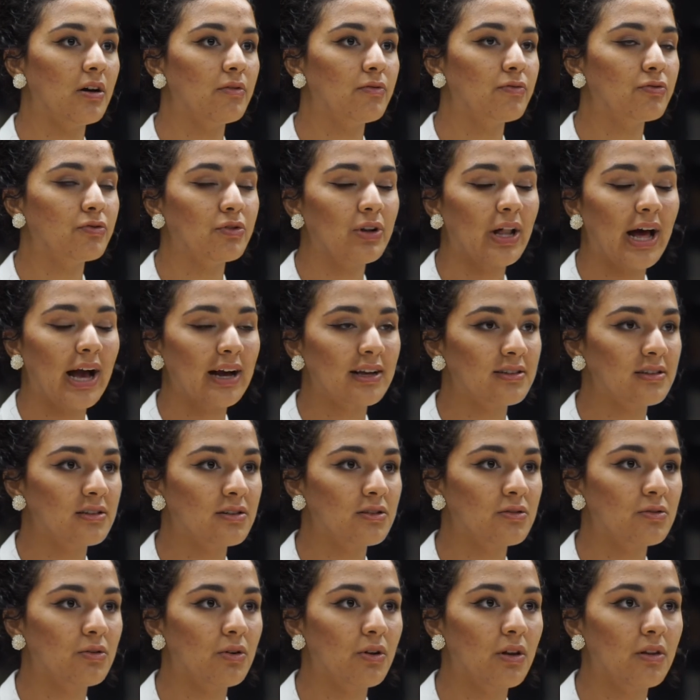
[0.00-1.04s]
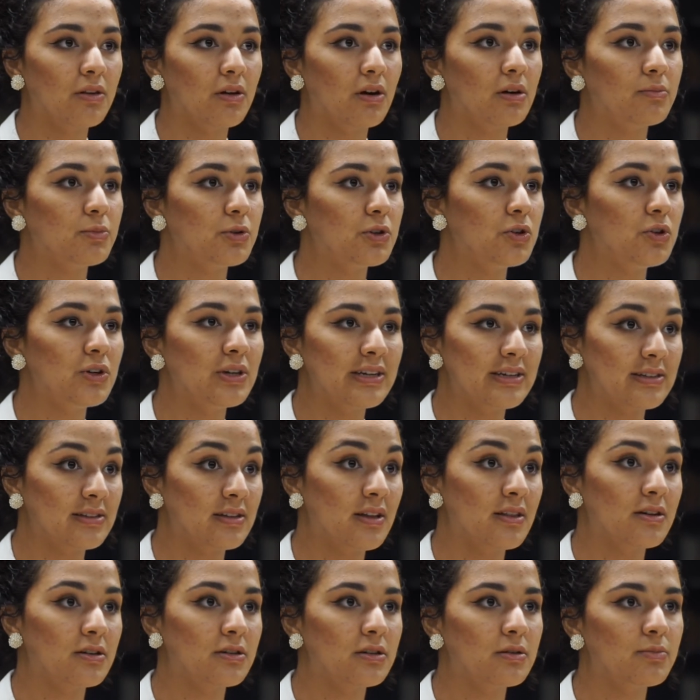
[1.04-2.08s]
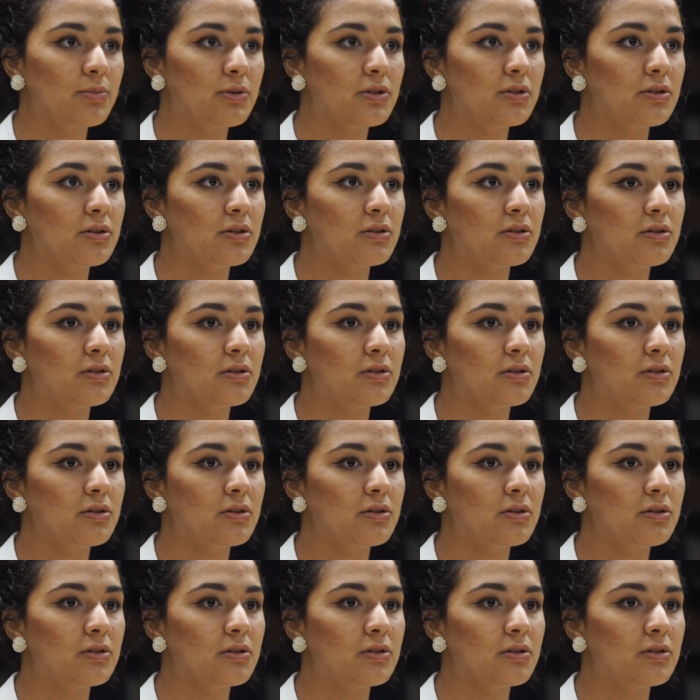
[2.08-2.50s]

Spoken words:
full access to all the opportunities that they're supposed